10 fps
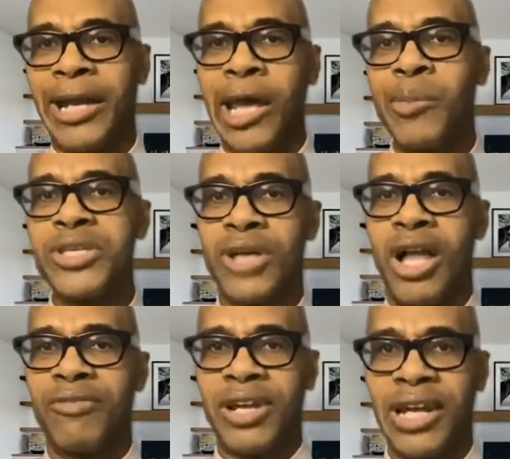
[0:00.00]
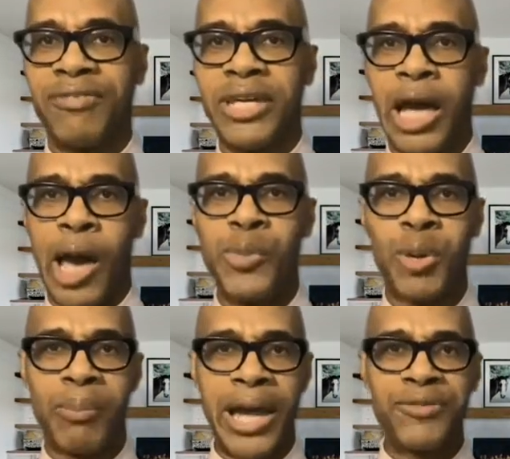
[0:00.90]
name is Oliver Levy. I'm
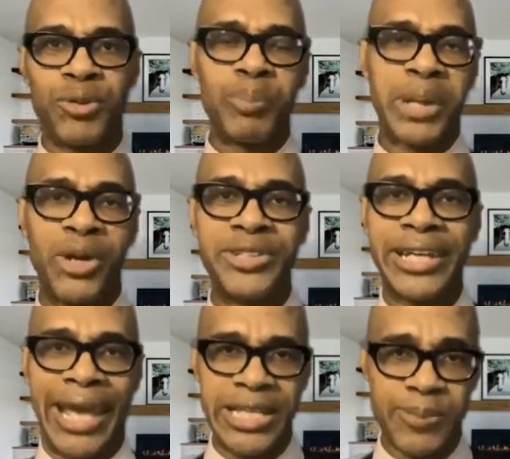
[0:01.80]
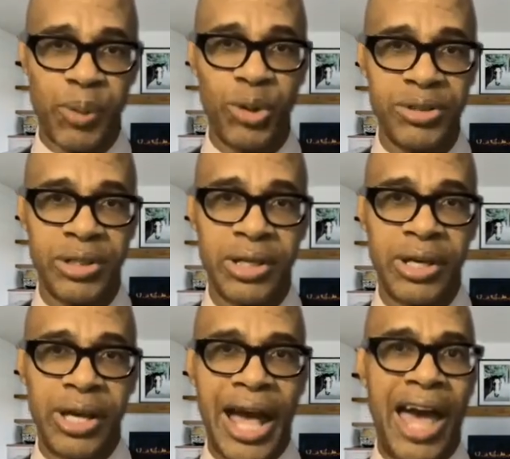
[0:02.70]
your mindful parenting expert.
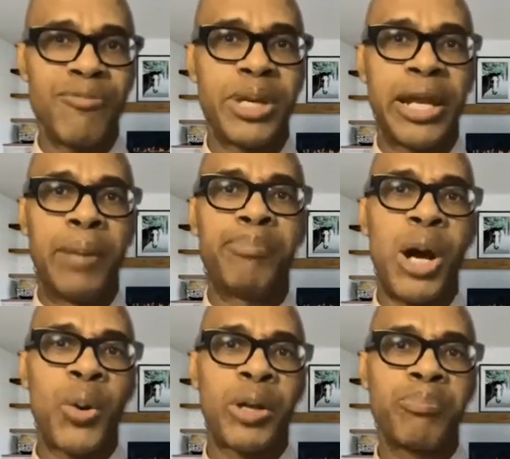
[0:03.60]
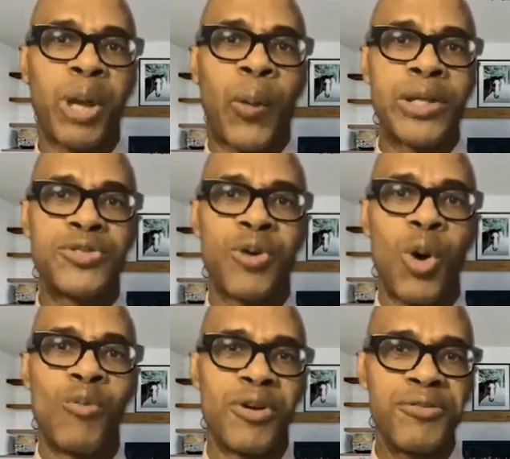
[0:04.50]
I've been empowering parents for
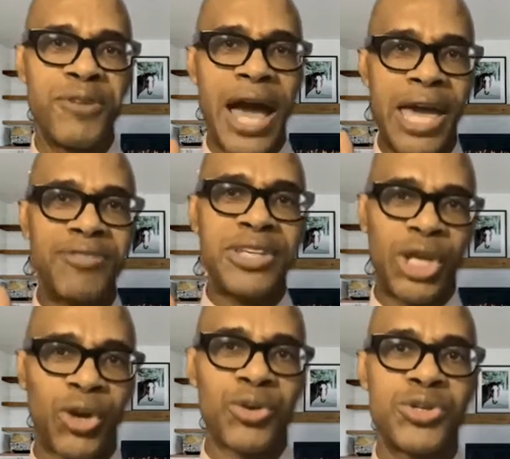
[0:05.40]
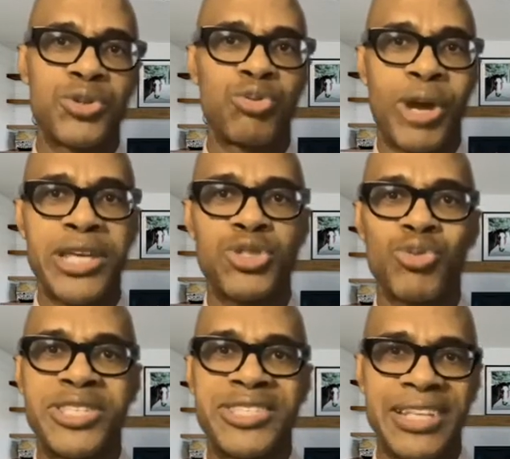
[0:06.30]
over 5 years to raise
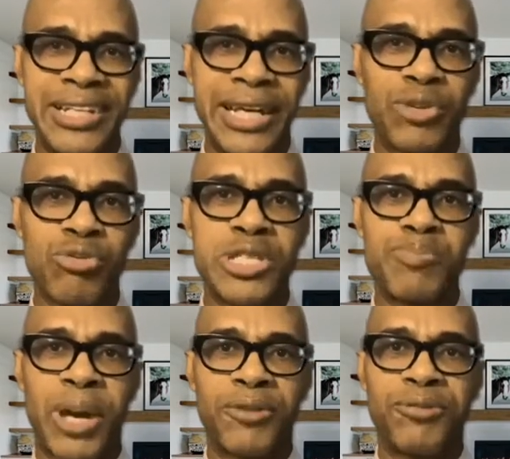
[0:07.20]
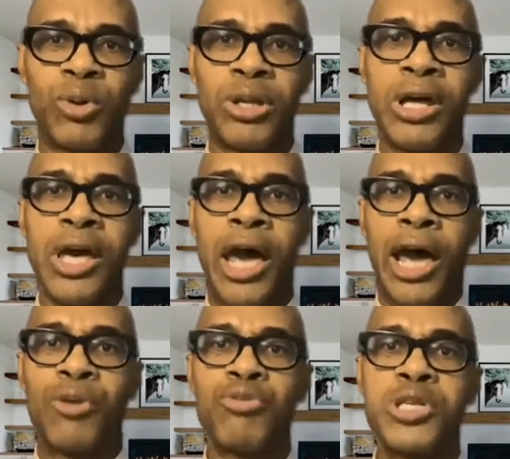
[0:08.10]
resilient, respectful,
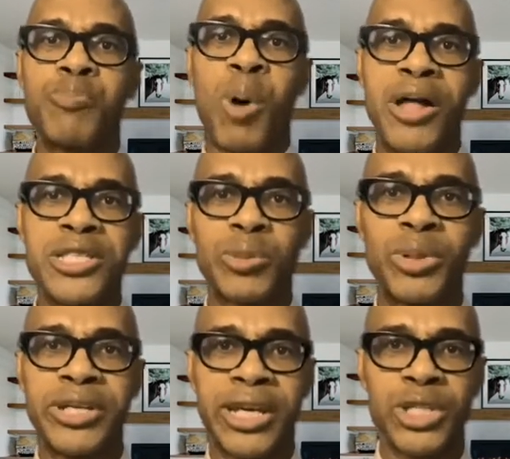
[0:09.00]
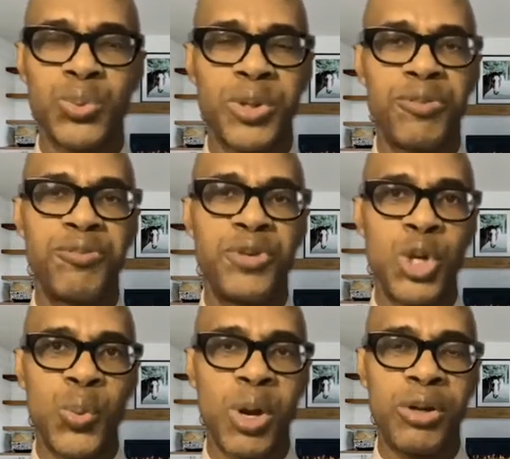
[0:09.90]
and responsible kids with
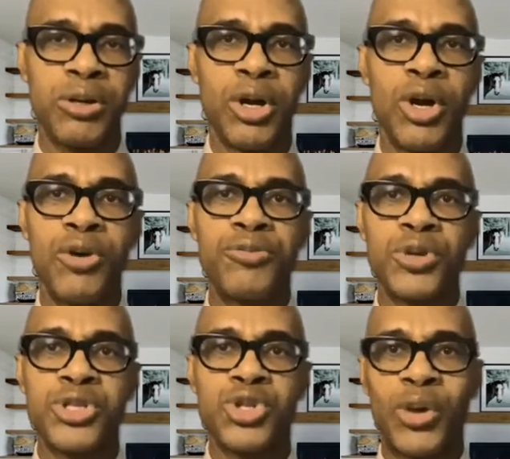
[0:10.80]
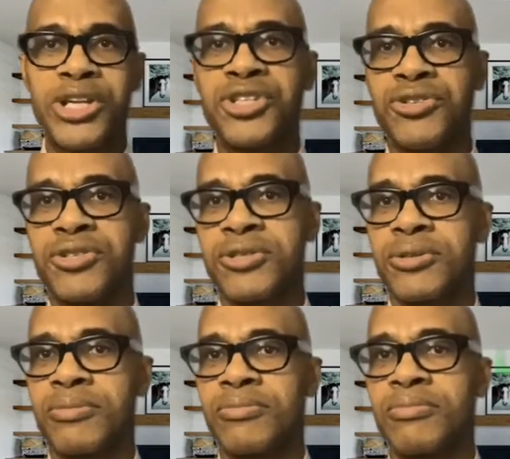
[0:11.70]
fewer frustrations.